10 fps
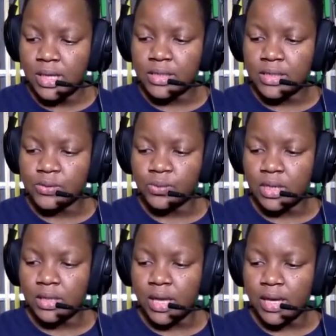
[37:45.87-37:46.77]
as
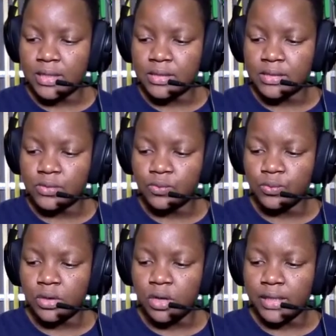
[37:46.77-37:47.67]
well as
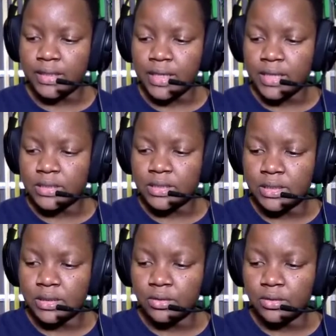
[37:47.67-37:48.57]
we are
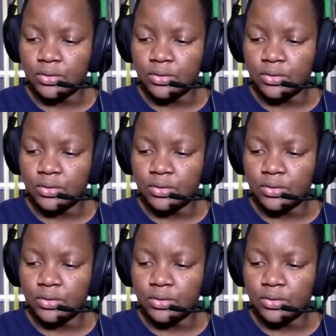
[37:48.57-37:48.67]
engaging